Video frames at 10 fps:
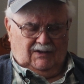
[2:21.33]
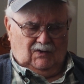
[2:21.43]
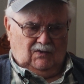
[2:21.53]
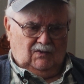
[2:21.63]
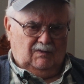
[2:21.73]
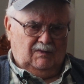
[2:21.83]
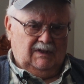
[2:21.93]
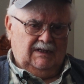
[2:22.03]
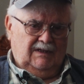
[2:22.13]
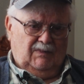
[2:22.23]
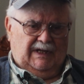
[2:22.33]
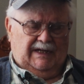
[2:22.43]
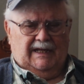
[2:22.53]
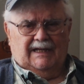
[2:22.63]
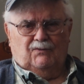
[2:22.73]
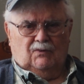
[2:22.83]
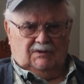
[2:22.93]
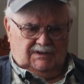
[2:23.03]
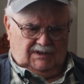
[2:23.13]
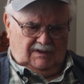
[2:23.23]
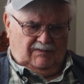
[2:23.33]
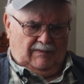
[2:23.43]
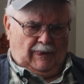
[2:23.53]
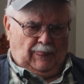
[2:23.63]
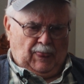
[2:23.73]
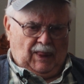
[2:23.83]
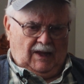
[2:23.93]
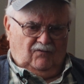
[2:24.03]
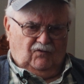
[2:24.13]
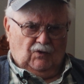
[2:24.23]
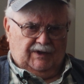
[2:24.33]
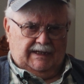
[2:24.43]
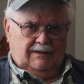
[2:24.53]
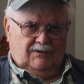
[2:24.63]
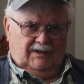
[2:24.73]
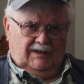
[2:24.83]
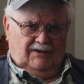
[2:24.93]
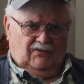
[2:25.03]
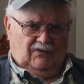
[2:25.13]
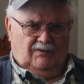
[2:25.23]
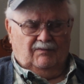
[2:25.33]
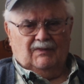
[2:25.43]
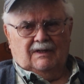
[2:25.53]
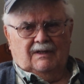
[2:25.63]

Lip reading: Idaho. My dad was a Ford dealer there for